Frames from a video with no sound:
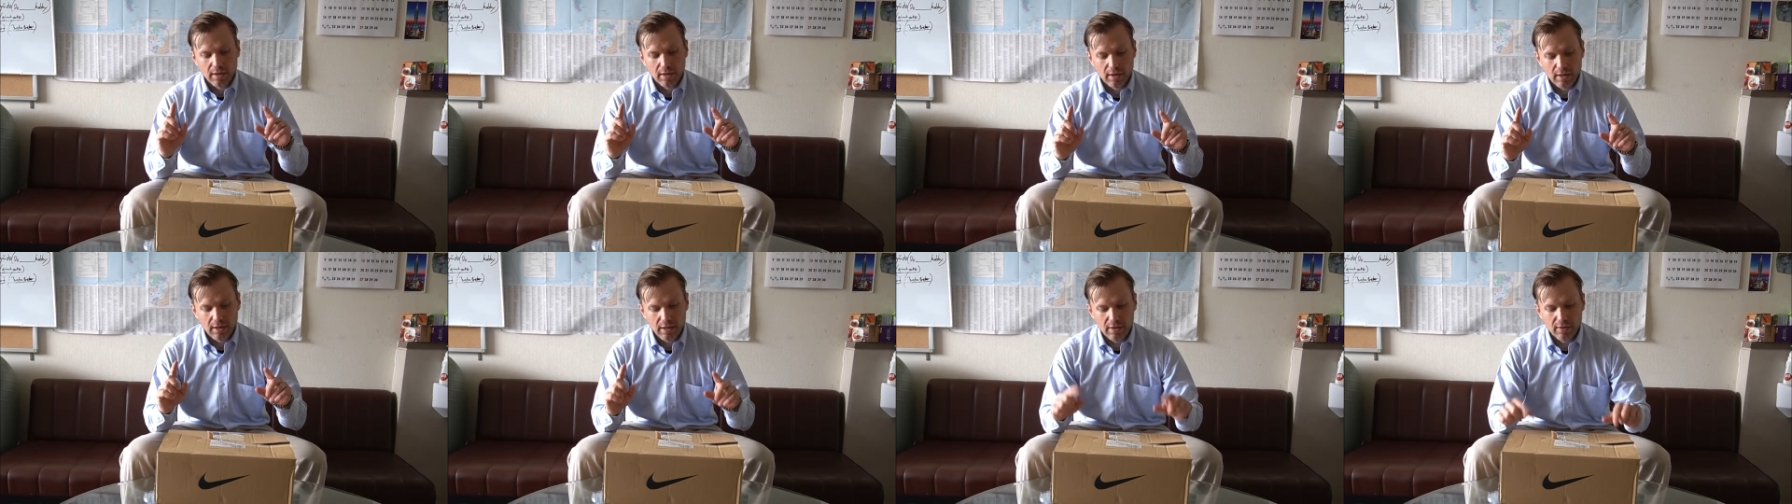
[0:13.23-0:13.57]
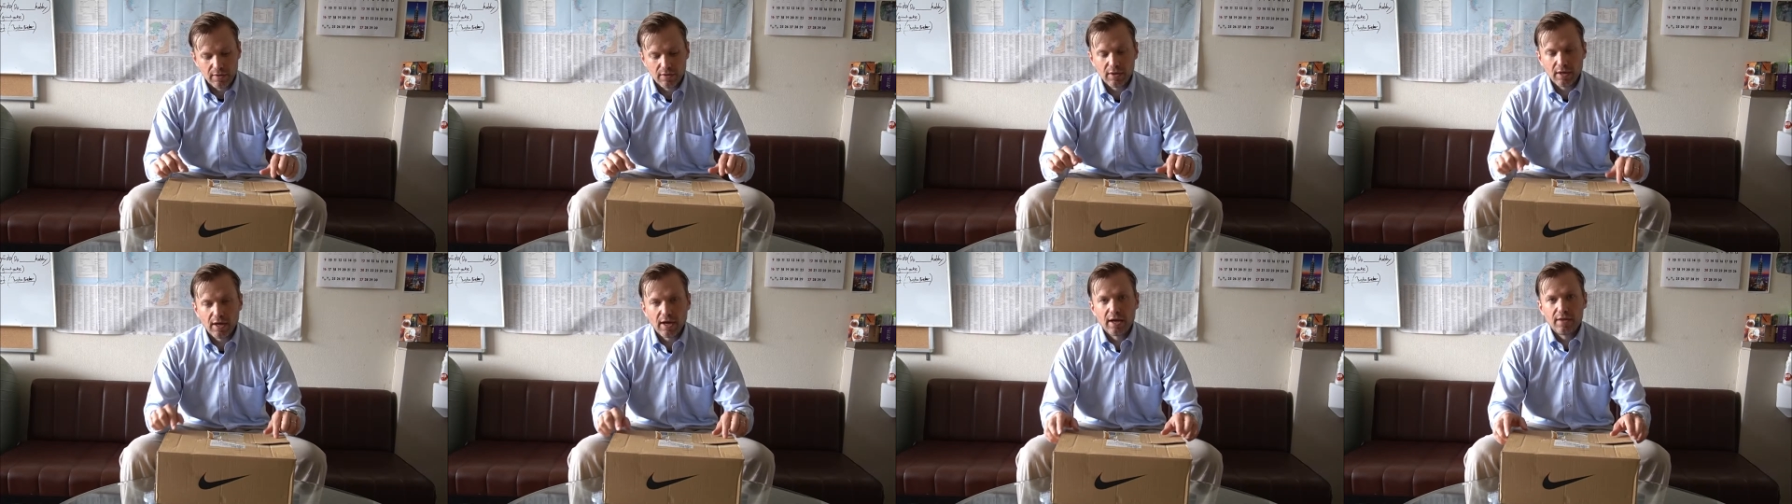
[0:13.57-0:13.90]

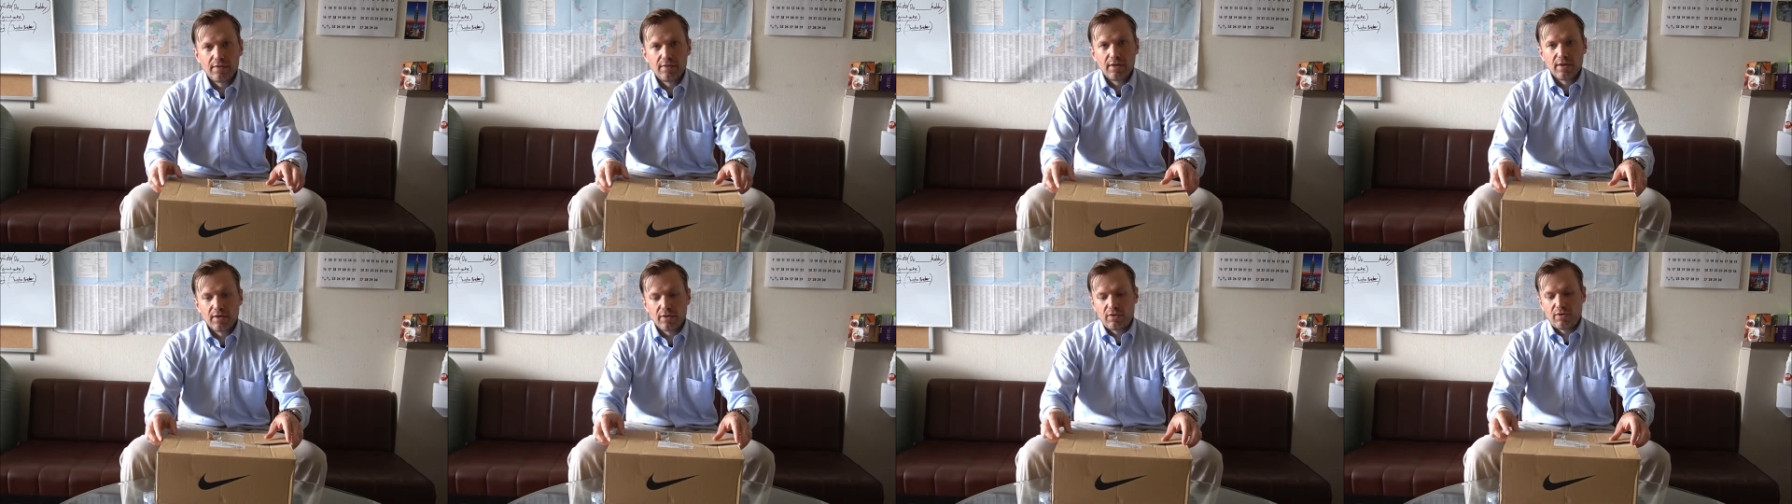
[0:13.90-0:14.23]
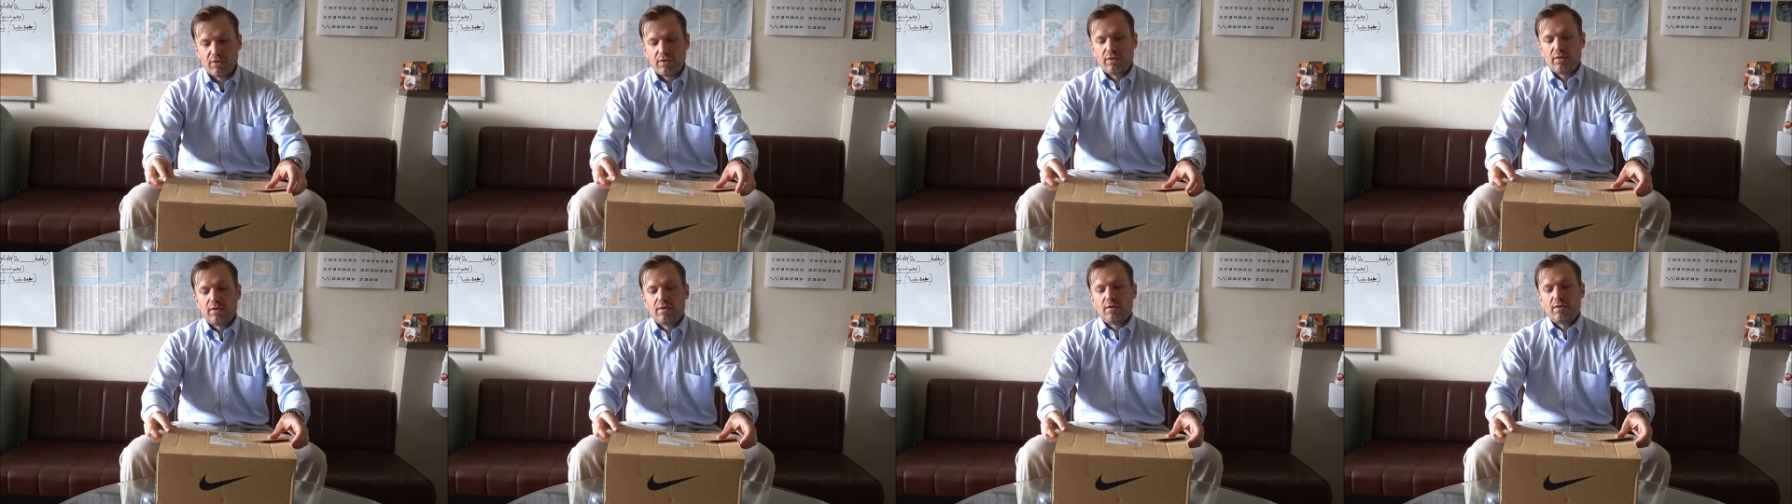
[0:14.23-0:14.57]
Inside
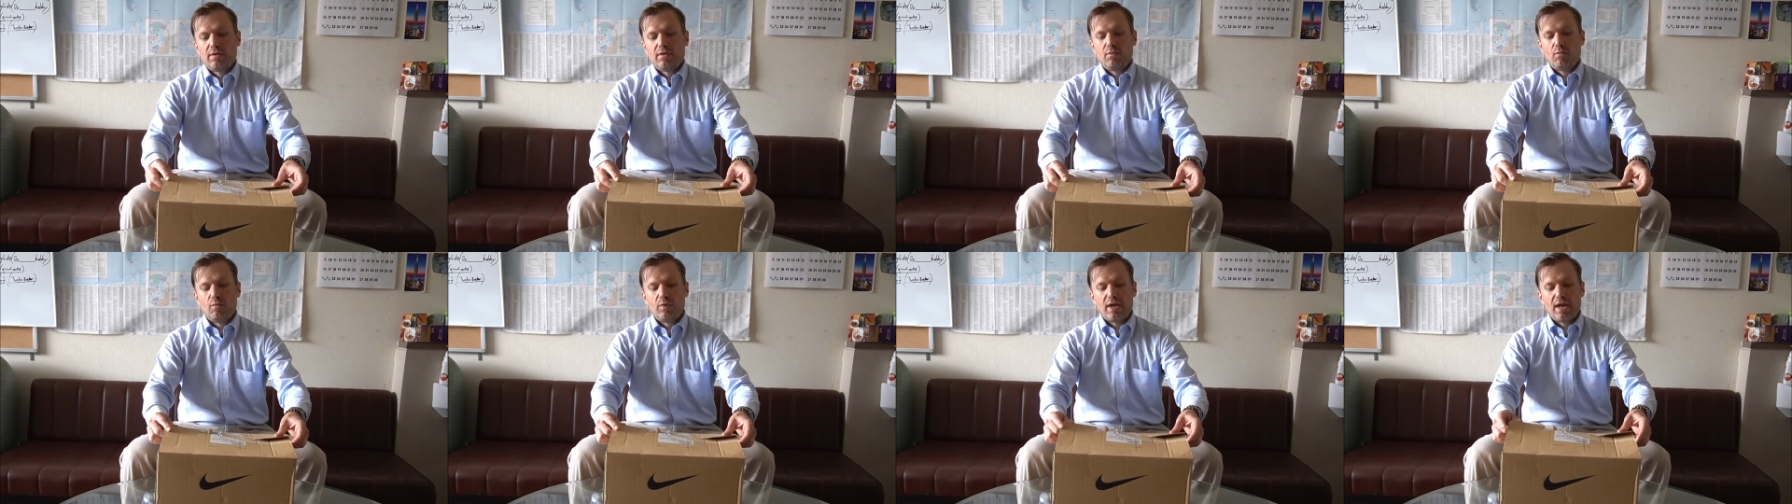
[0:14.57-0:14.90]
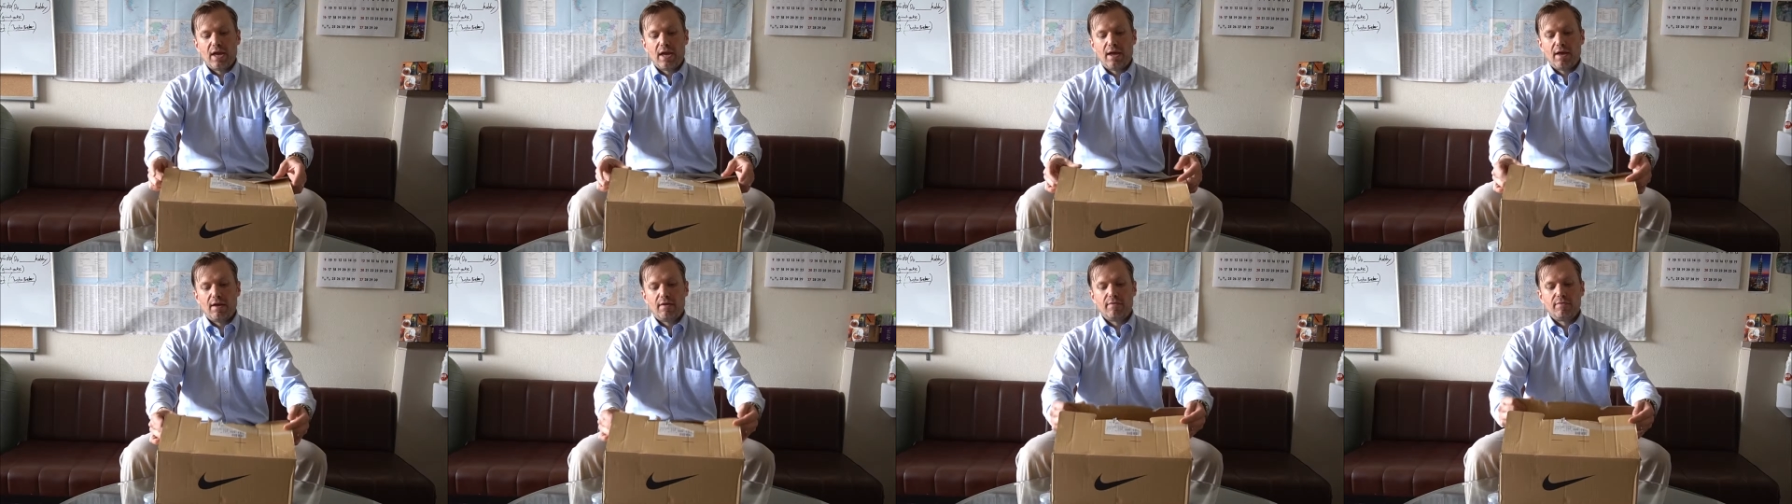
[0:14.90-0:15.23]
this, we
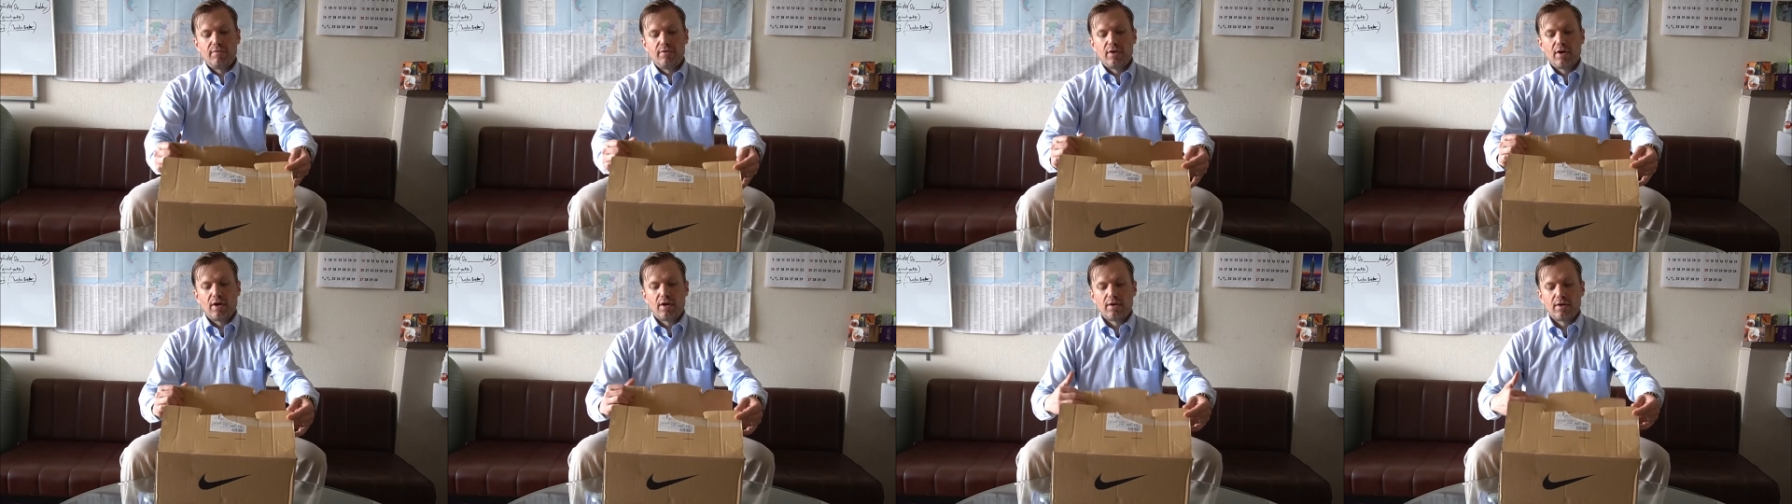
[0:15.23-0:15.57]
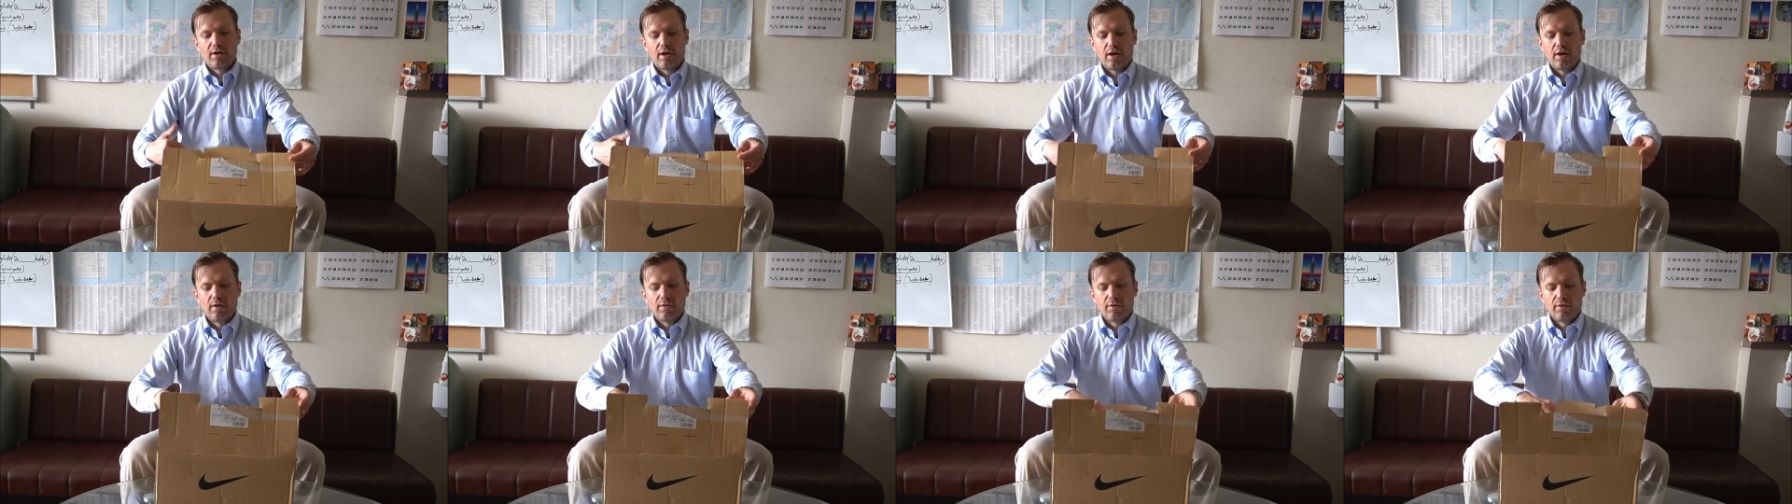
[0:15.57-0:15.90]
have
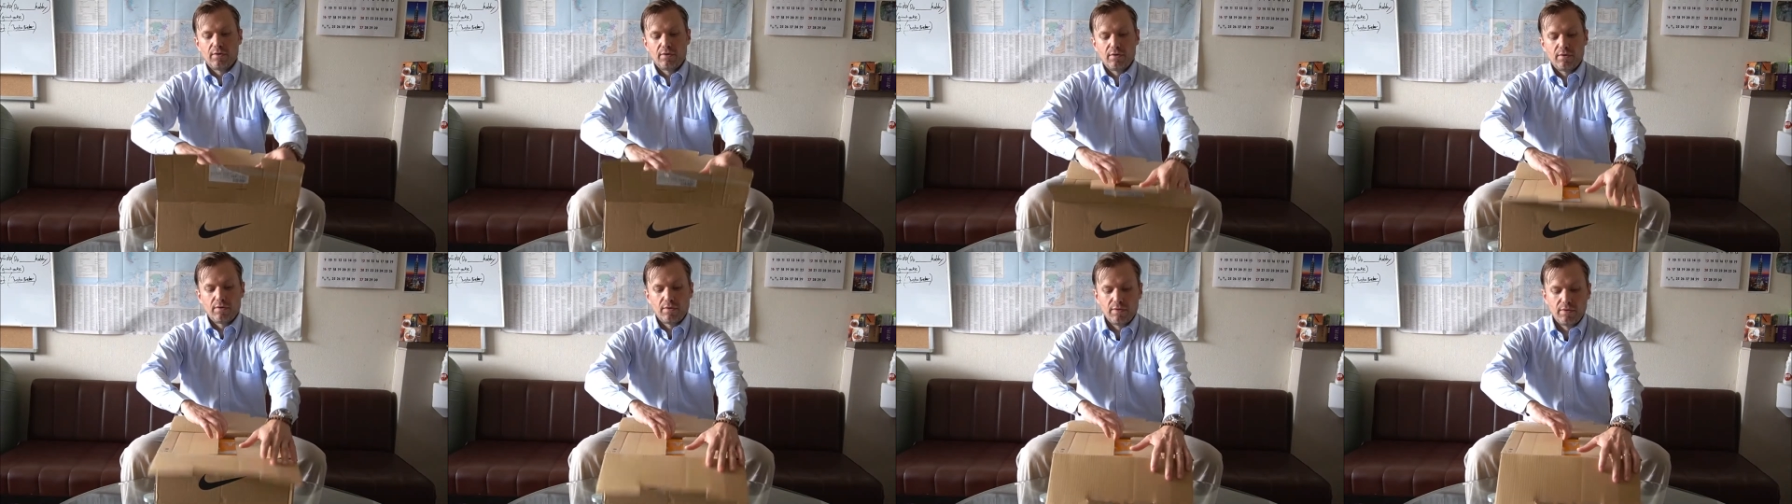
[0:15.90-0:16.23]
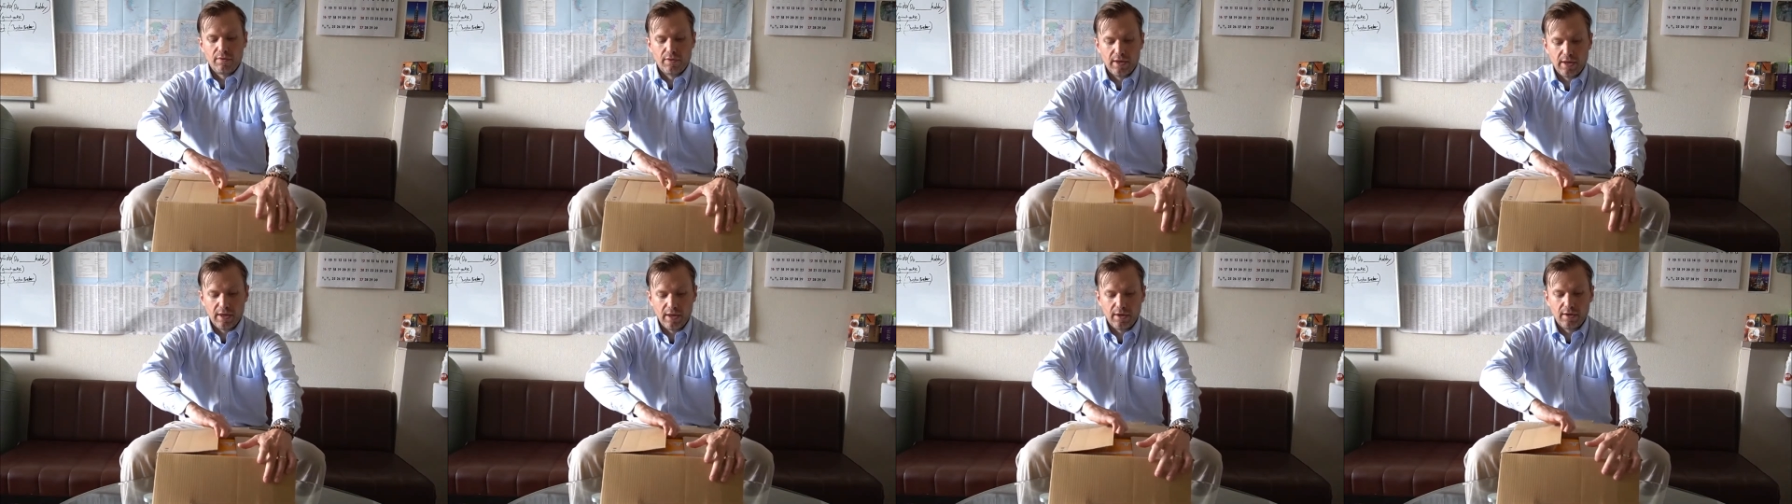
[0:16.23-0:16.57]
none other
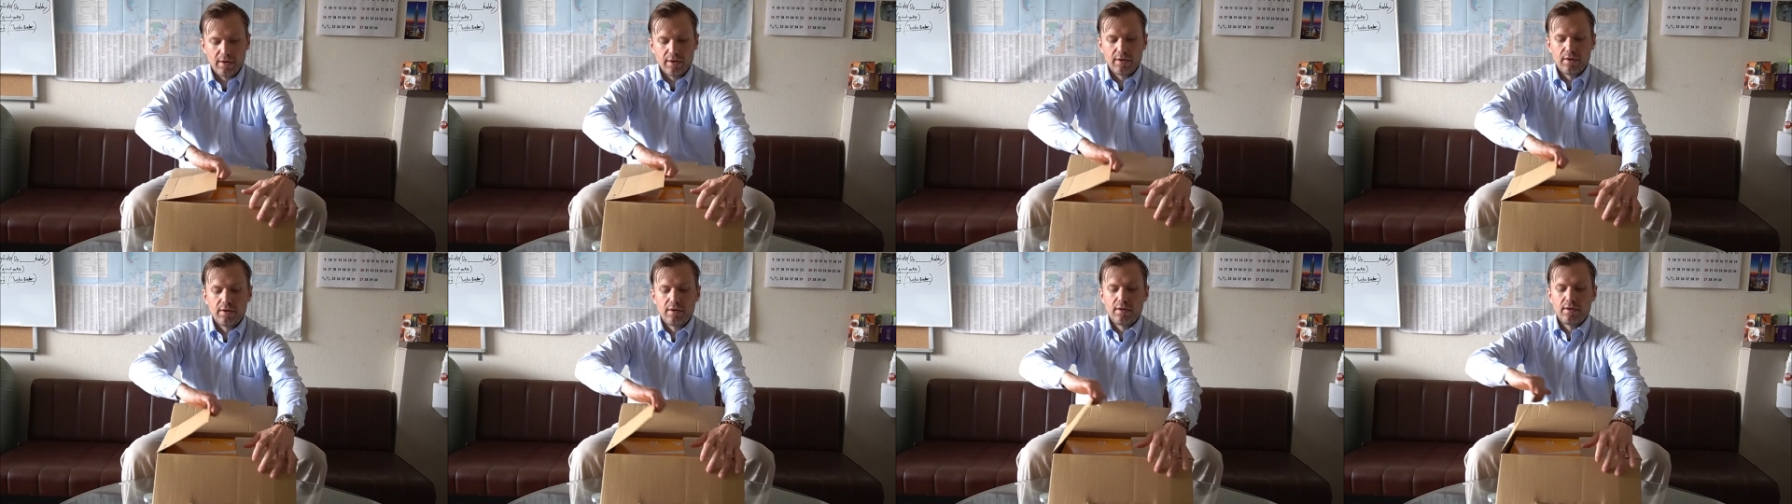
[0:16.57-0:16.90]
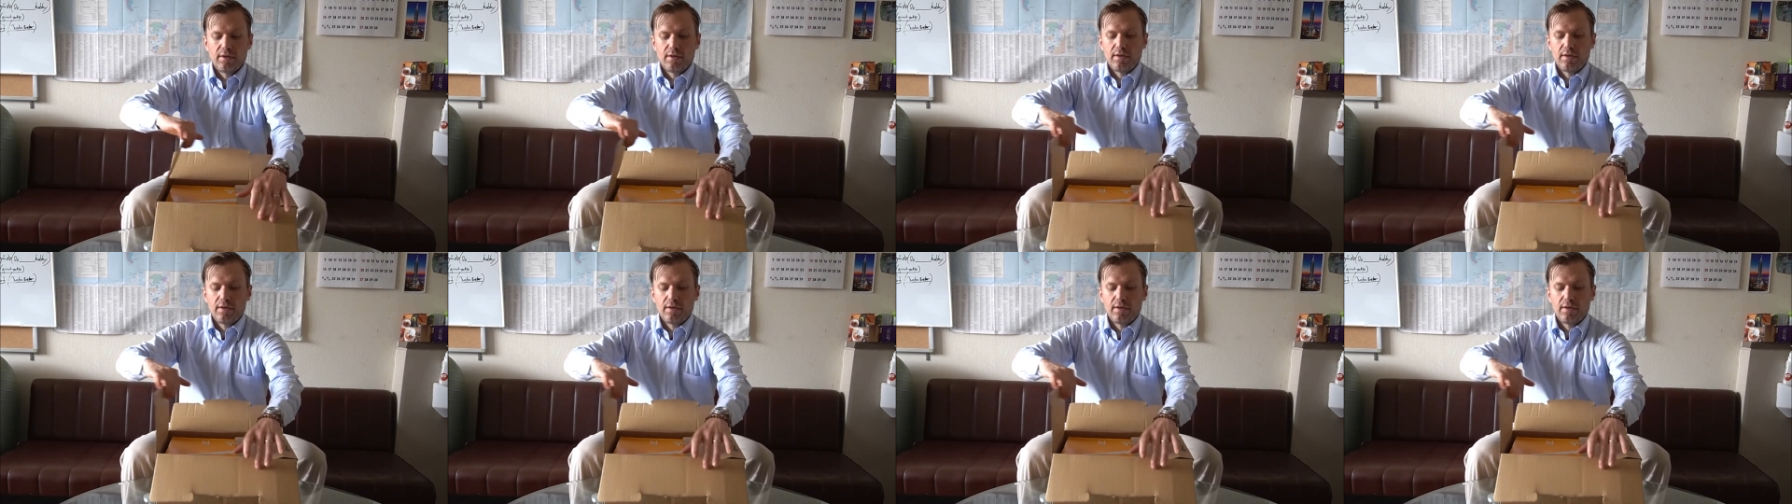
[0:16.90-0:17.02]
than